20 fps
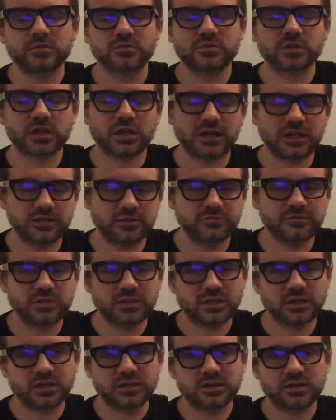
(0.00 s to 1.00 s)
Kind of,
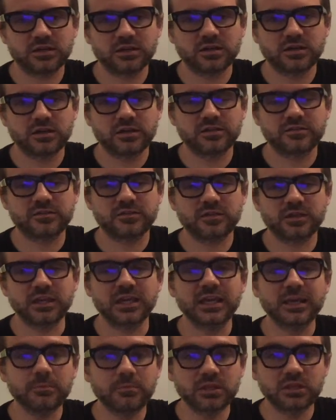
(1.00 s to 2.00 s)
yeah. Uh, it's the
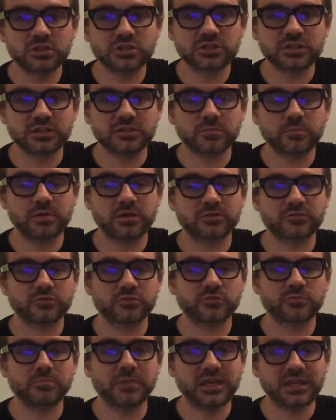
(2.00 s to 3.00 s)
image that the
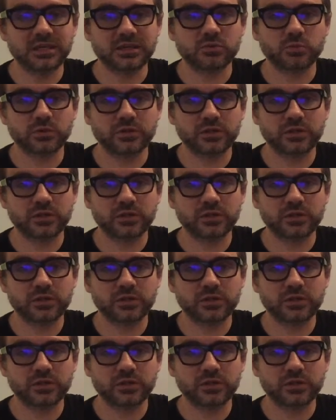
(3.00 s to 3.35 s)
pixels make when